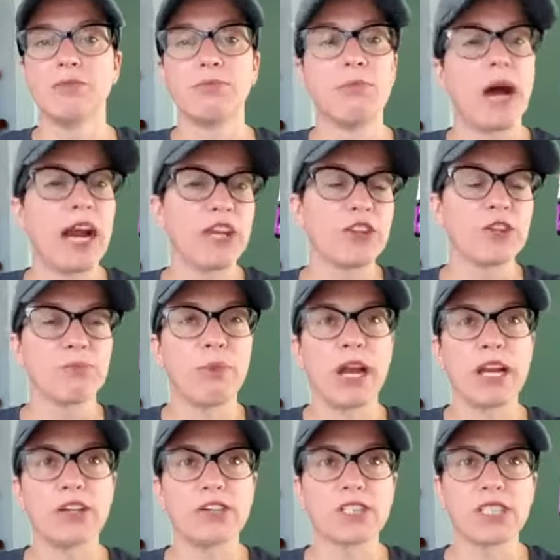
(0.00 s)

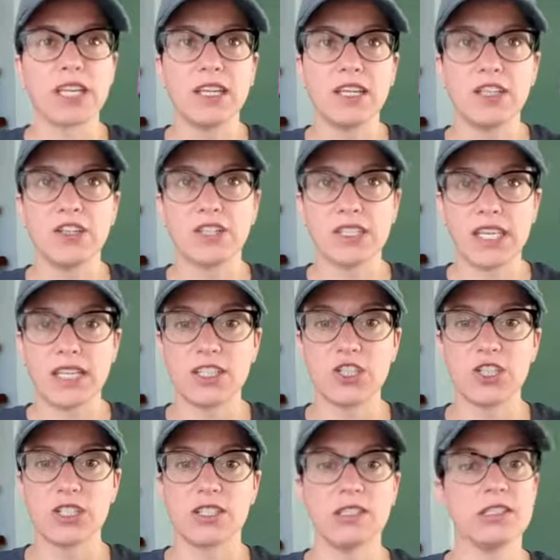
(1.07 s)
minor skin
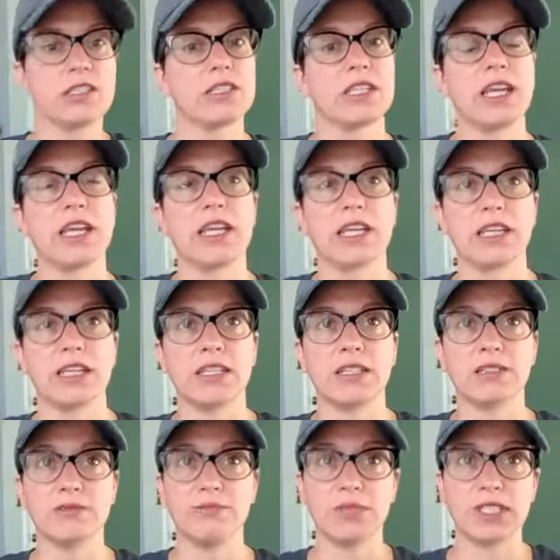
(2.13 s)
irritations like
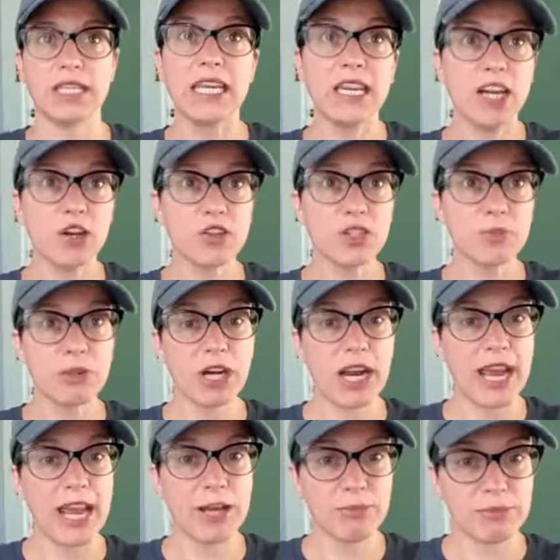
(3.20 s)
mosquitoes
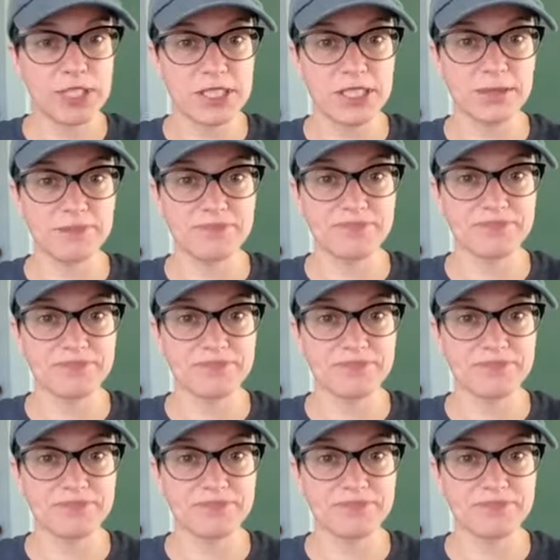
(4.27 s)
perhaps.